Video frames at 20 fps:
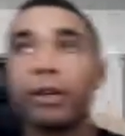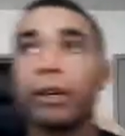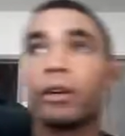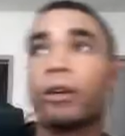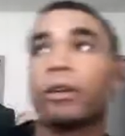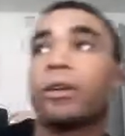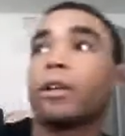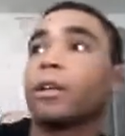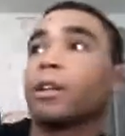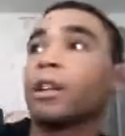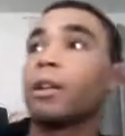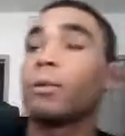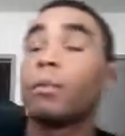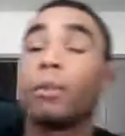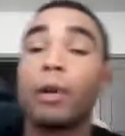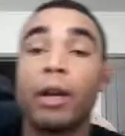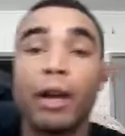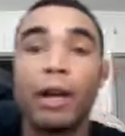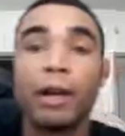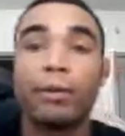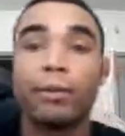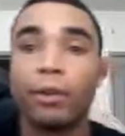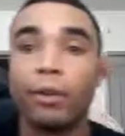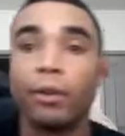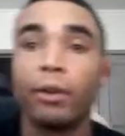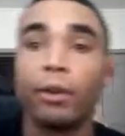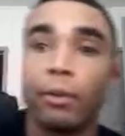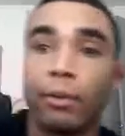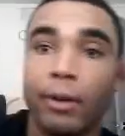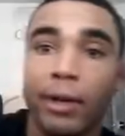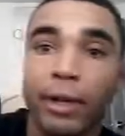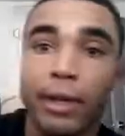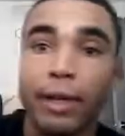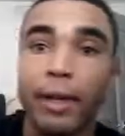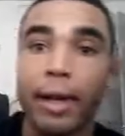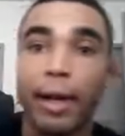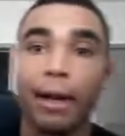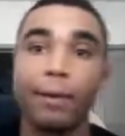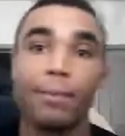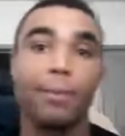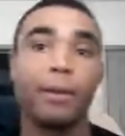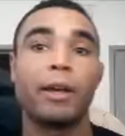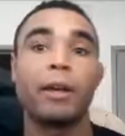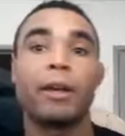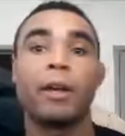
30, and then I'm going to have to do a recap.